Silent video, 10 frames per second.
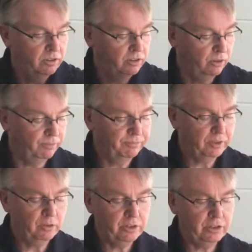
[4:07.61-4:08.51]
So
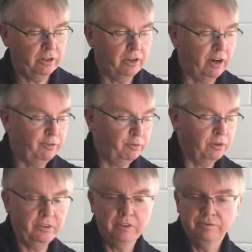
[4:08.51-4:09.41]
we'll start off
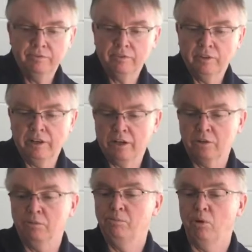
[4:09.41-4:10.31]
with the
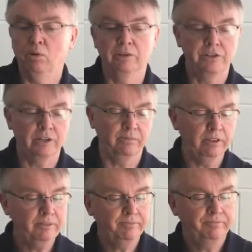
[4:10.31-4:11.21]
actual pole
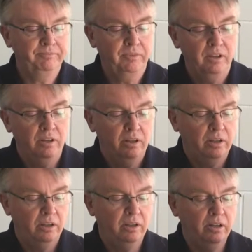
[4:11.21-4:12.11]
assembly,
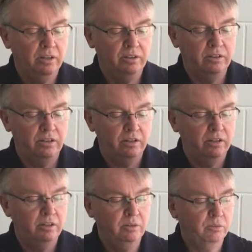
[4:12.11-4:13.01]
and
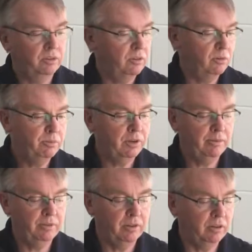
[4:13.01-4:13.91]
I will open
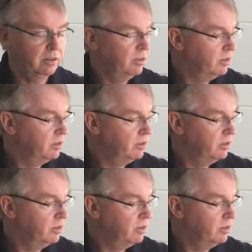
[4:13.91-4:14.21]
up our